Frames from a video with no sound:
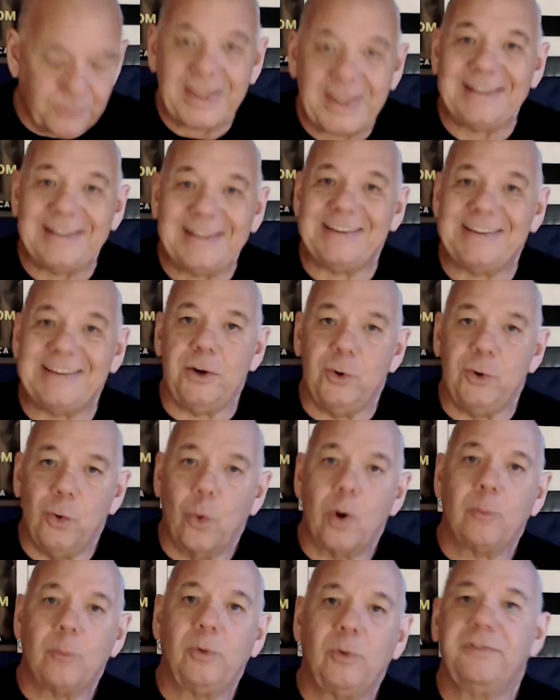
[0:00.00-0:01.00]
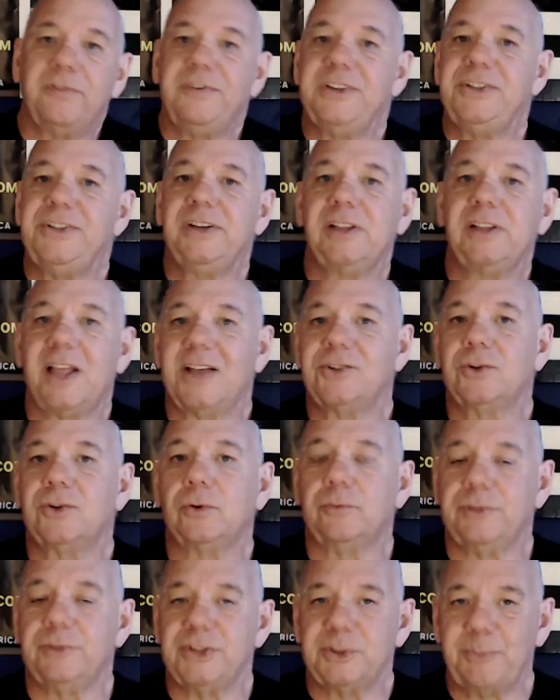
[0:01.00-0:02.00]
That is a normal
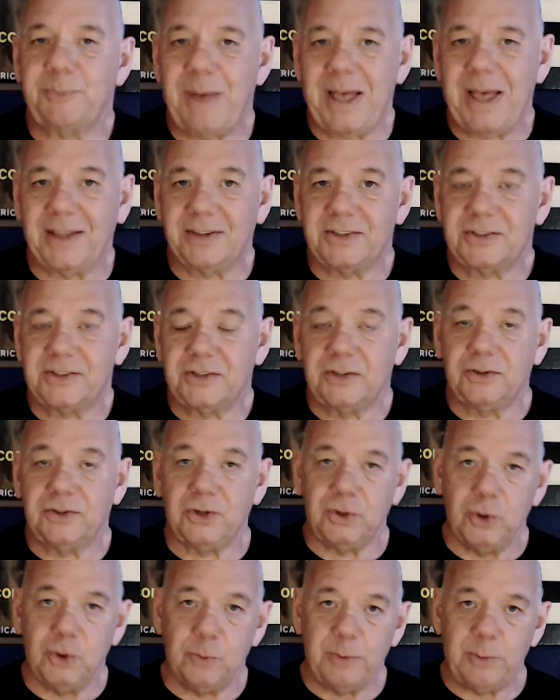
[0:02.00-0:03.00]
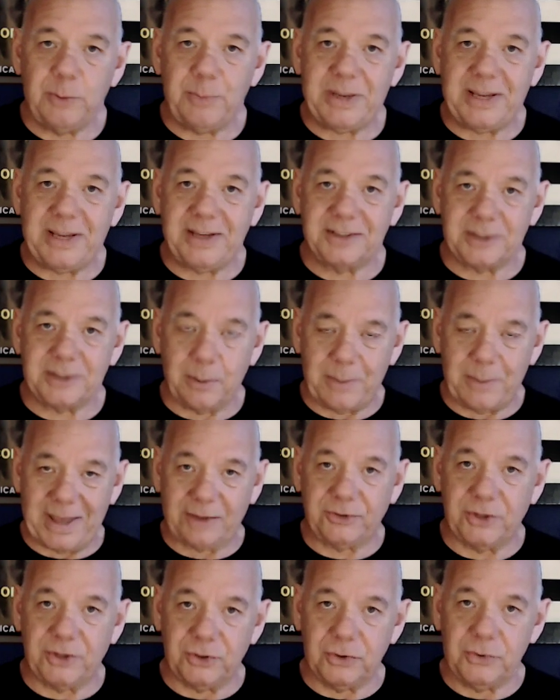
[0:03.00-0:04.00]
physiological response to human beings
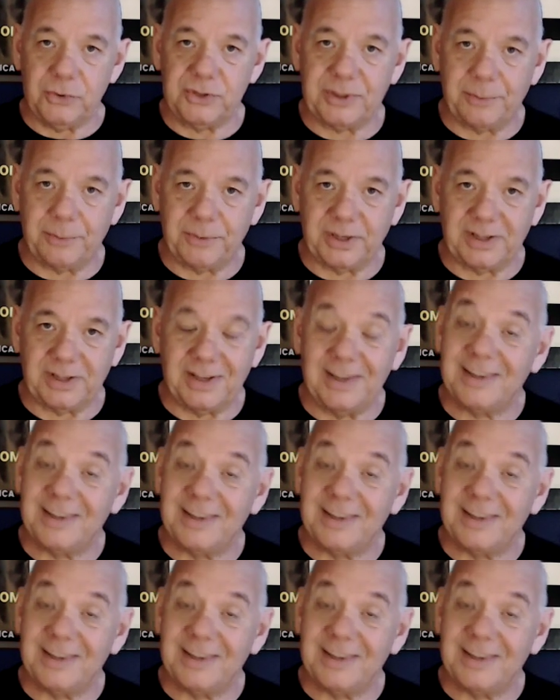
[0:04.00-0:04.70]
about to do something.